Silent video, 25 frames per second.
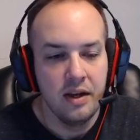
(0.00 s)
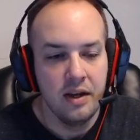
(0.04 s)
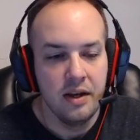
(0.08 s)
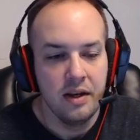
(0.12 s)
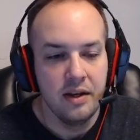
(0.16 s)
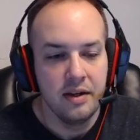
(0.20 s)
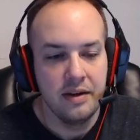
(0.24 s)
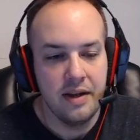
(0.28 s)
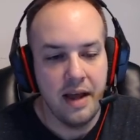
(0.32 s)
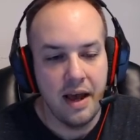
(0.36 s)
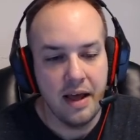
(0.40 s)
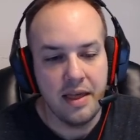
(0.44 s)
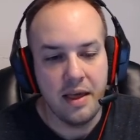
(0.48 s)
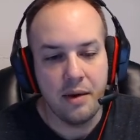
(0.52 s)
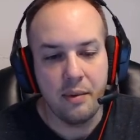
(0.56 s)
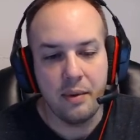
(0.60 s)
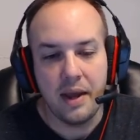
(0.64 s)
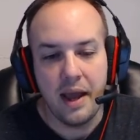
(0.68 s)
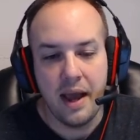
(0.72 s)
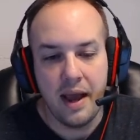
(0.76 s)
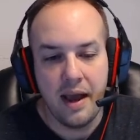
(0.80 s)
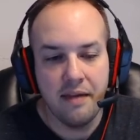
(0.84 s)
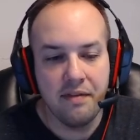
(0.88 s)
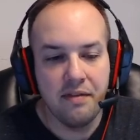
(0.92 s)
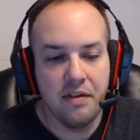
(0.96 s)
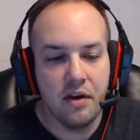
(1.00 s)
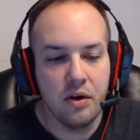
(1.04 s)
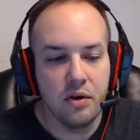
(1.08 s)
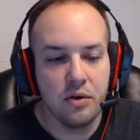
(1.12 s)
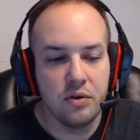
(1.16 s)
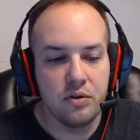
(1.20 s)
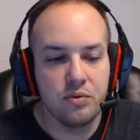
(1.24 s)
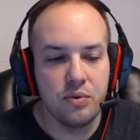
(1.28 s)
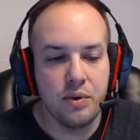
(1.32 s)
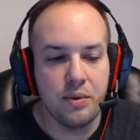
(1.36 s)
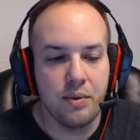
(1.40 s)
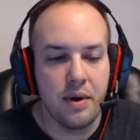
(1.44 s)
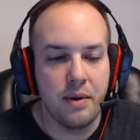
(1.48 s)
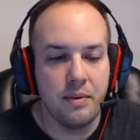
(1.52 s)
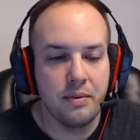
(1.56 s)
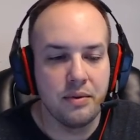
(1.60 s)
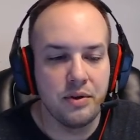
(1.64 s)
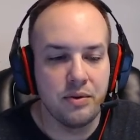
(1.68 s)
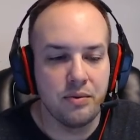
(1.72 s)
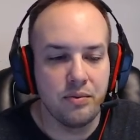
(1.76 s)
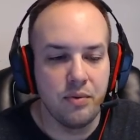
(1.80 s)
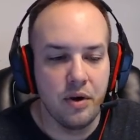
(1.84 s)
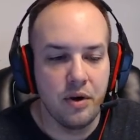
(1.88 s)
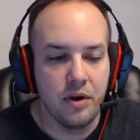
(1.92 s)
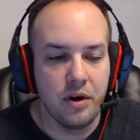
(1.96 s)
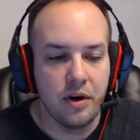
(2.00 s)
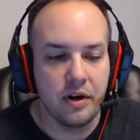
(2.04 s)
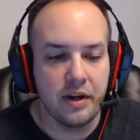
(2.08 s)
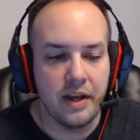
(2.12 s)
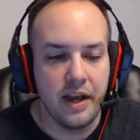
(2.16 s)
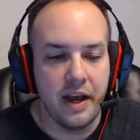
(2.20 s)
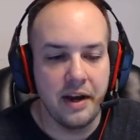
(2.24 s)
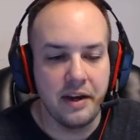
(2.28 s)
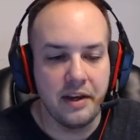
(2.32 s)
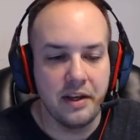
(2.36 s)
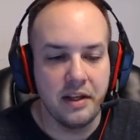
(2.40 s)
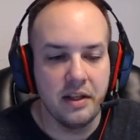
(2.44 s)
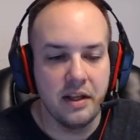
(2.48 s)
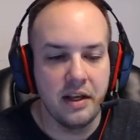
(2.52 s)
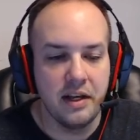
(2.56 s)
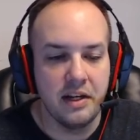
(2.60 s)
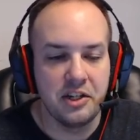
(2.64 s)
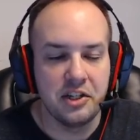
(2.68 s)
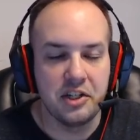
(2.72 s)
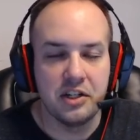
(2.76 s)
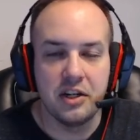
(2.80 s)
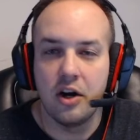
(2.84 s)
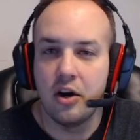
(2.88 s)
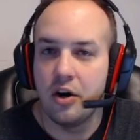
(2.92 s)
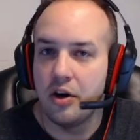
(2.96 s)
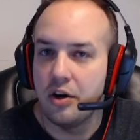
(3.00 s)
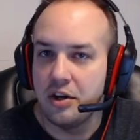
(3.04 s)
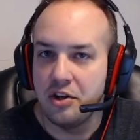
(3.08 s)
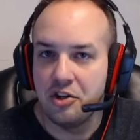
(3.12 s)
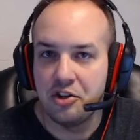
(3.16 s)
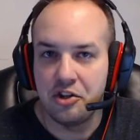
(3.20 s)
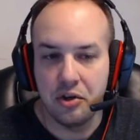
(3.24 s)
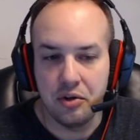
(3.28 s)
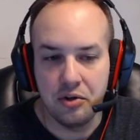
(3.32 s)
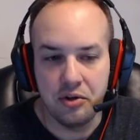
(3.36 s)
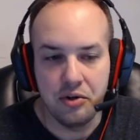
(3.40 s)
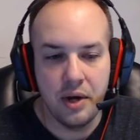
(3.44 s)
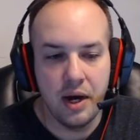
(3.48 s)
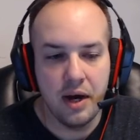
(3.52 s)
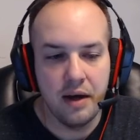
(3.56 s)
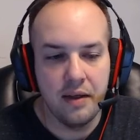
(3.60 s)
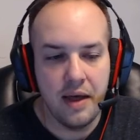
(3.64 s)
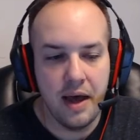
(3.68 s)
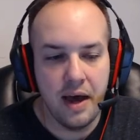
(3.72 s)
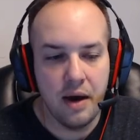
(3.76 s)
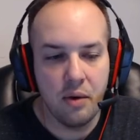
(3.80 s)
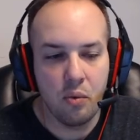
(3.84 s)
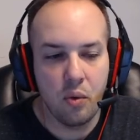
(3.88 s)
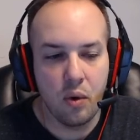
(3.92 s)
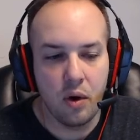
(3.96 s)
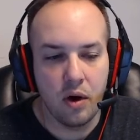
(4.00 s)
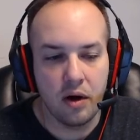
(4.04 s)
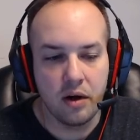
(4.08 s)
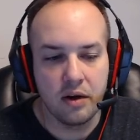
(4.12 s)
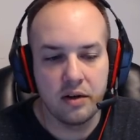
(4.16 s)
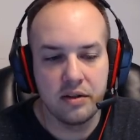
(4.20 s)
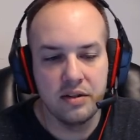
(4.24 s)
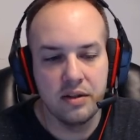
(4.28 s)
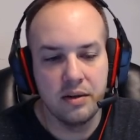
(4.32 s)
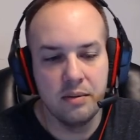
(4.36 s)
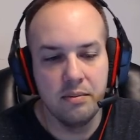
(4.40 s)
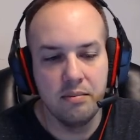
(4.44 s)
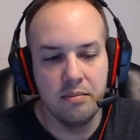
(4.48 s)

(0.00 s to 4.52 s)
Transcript: Now that we had those, we were able to run our calculation. I already showed you how that worked.